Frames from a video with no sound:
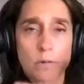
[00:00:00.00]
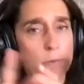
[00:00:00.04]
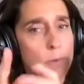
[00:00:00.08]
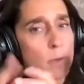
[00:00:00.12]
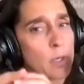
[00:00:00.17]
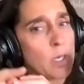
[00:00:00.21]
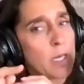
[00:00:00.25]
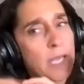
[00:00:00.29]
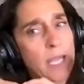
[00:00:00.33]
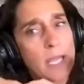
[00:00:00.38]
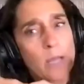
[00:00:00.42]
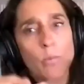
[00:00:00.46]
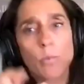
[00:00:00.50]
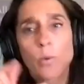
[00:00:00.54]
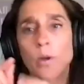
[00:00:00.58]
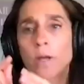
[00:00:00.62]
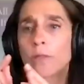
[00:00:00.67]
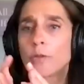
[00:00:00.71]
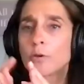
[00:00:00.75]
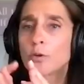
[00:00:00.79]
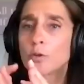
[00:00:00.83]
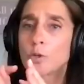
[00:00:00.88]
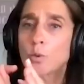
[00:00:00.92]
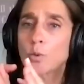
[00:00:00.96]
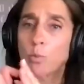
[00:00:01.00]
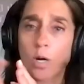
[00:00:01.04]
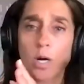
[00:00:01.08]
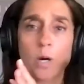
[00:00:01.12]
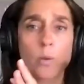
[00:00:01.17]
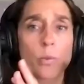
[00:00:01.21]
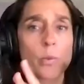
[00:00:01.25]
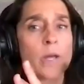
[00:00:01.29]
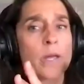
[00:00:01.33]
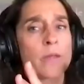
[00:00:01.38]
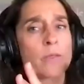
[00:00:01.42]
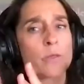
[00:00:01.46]
communicate with or to work
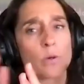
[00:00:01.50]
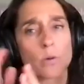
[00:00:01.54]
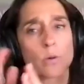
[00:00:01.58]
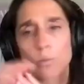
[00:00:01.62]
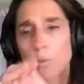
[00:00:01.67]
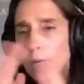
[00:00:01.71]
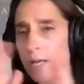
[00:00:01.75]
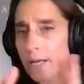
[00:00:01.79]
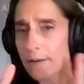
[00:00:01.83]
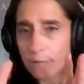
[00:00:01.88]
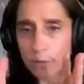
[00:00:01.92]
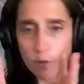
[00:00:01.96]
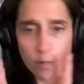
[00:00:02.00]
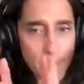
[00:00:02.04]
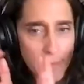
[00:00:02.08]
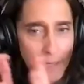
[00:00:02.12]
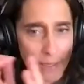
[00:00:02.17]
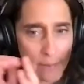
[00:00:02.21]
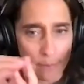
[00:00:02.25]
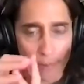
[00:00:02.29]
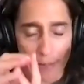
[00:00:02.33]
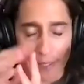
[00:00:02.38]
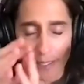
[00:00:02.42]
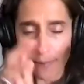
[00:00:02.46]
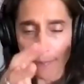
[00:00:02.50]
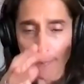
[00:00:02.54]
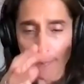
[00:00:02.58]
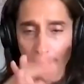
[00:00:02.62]
with or whatever it might be.